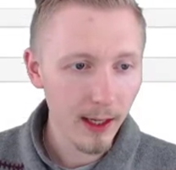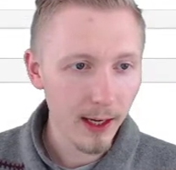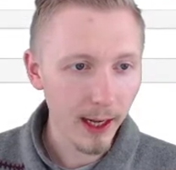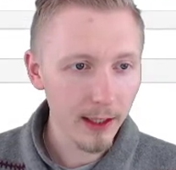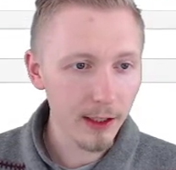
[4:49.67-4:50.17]

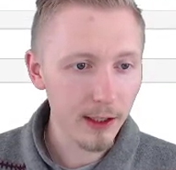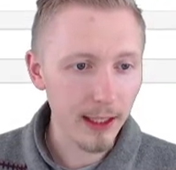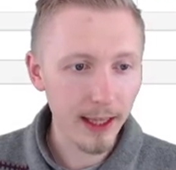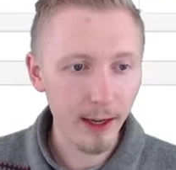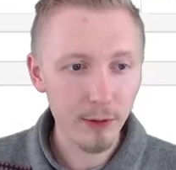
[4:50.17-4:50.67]
And you can
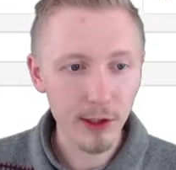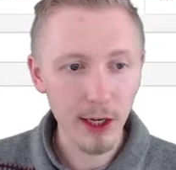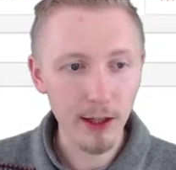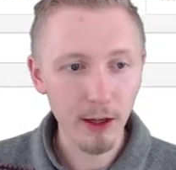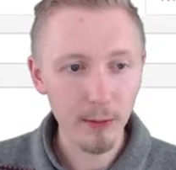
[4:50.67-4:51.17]
see that I
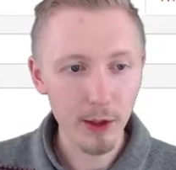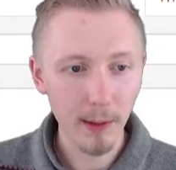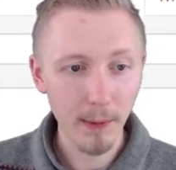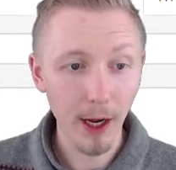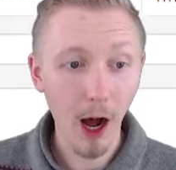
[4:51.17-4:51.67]
returned the
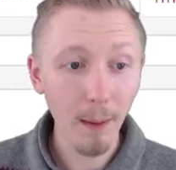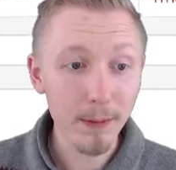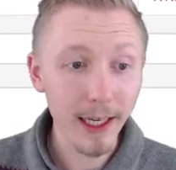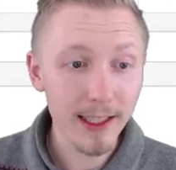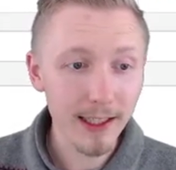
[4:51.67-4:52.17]
object, but it
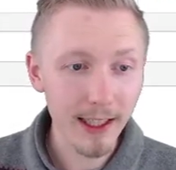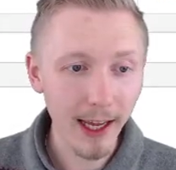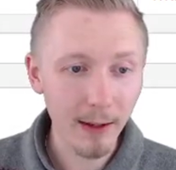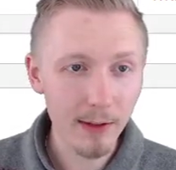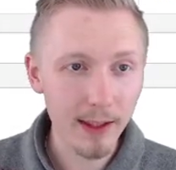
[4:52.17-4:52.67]
updated the
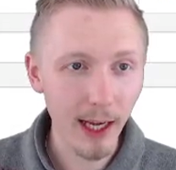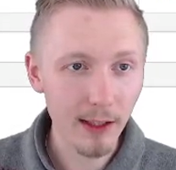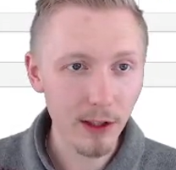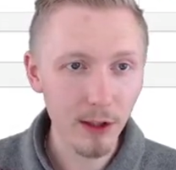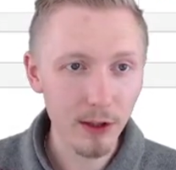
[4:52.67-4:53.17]
name to
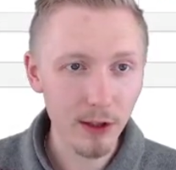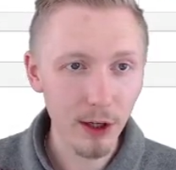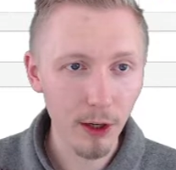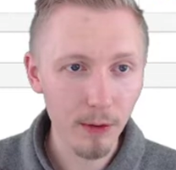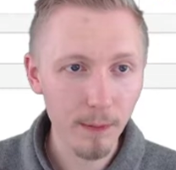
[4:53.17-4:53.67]
test user
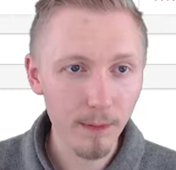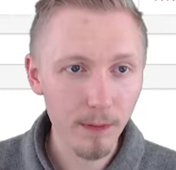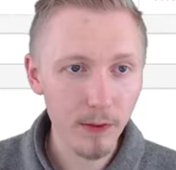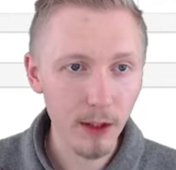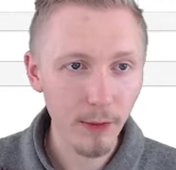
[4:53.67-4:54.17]
2.
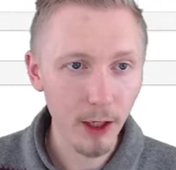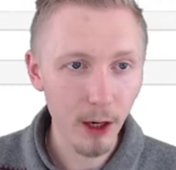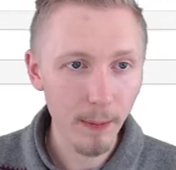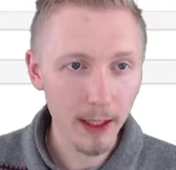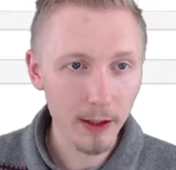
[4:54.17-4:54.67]
So we
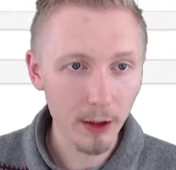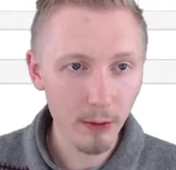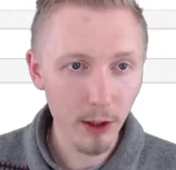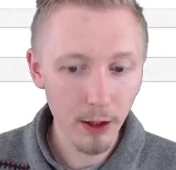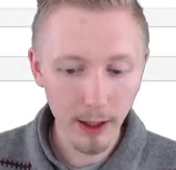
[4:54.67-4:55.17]
go back to the
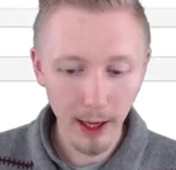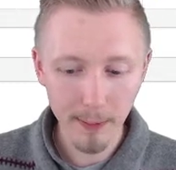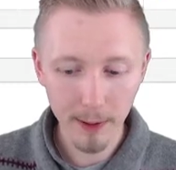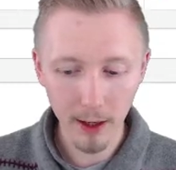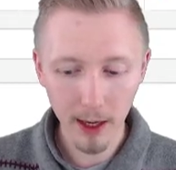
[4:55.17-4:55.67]
root of the
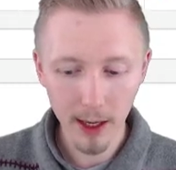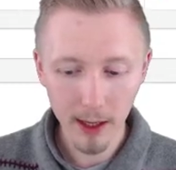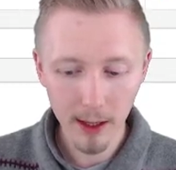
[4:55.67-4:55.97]
API.